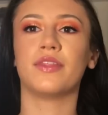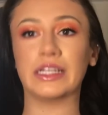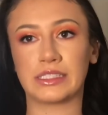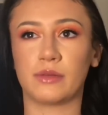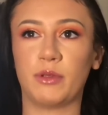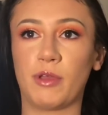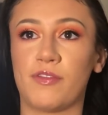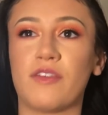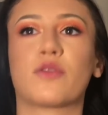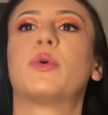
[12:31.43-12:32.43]
This is gonna be my
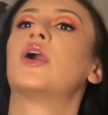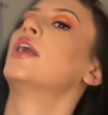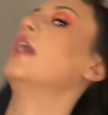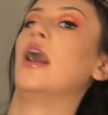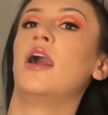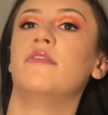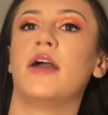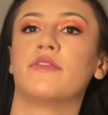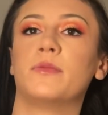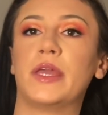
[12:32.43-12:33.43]
favorite part of
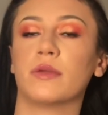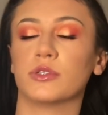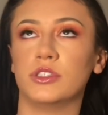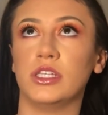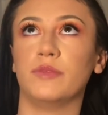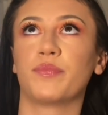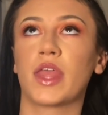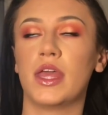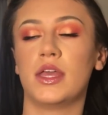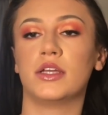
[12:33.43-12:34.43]
every makeup routine.
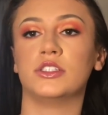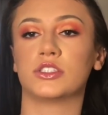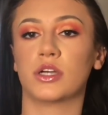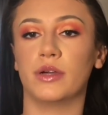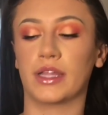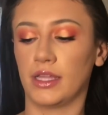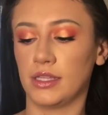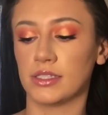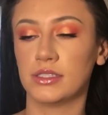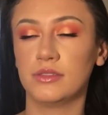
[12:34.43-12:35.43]
Just going like
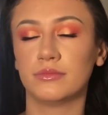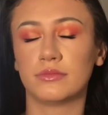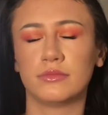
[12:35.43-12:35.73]
this.